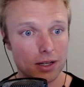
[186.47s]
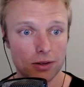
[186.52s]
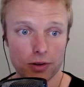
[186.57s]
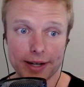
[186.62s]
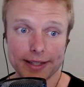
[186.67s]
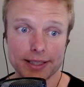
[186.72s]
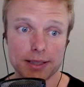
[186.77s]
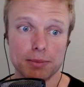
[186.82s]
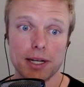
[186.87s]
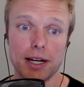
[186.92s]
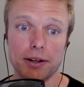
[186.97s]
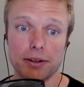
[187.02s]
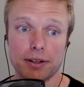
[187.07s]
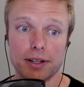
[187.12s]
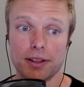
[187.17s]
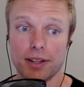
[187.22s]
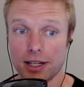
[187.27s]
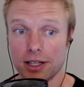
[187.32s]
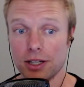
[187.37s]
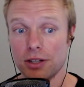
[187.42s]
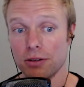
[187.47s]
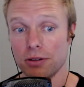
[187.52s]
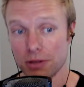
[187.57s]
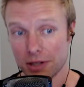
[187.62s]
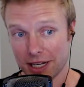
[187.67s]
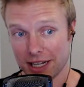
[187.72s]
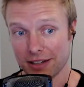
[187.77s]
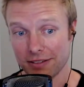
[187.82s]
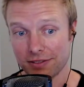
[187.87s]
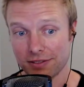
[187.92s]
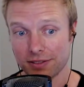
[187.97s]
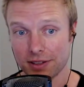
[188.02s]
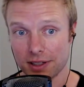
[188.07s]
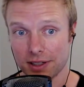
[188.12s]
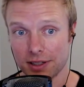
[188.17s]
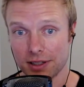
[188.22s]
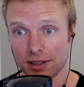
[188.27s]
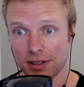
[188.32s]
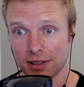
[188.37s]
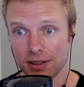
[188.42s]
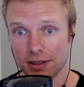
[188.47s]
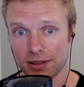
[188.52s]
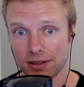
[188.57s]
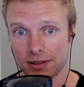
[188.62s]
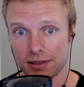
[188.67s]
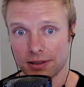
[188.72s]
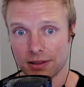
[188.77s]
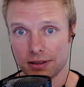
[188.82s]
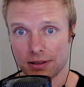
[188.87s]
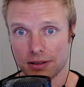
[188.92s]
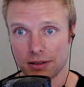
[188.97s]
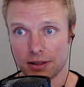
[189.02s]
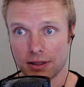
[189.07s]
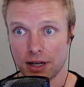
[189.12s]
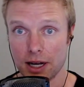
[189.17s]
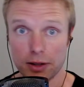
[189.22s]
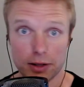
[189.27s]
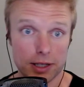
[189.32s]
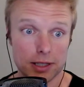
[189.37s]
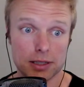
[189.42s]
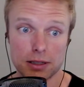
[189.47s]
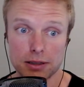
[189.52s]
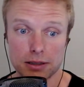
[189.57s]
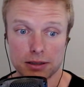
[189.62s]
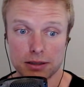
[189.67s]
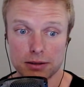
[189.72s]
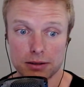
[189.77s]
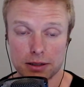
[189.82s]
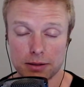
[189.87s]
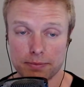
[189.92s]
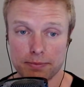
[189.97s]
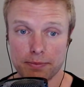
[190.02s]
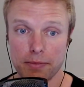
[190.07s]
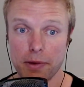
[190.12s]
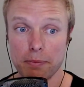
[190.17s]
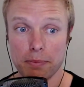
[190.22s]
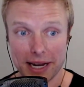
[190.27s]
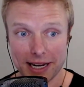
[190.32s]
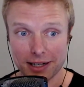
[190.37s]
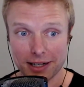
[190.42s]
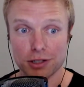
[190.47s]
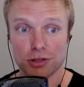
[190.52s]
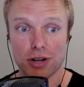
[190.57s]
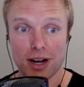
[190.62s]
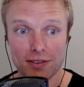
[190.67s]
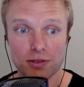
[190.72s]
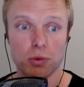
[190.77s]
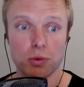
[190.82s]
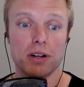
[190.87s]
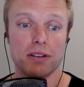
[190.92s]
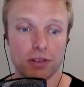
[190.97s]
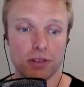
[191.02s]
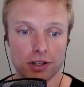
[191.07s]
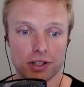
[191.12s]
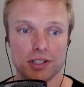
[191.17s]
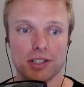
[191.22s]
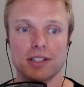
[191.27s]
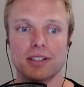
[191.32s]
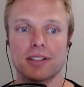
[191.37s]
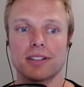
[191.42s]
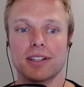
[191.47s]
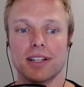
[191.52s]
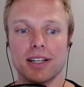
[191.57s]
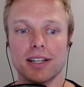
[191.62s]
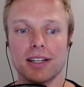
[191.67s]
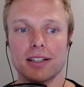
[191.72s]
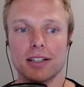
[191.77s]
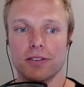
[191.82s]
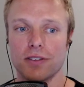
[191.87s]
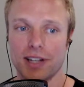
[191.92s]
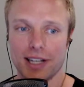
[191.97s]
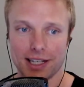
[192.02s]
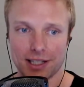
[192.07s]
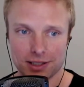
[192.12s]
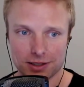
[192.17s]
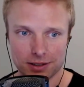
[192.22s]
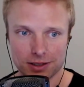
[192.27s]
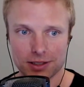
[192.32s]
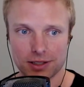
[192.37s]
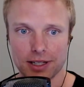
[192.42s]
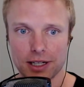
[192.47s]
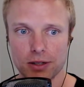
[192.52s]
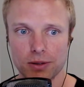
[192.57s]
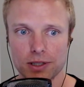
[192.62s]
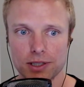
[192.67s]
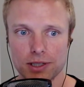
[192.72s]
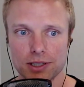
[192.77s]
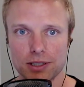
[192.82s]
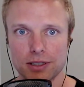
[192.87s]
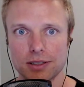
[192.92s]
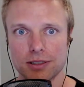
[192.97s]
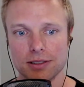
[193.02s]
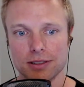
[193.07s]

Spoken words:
Write them down, and then you would have at least a beta, draft 1 version of an answer to that question.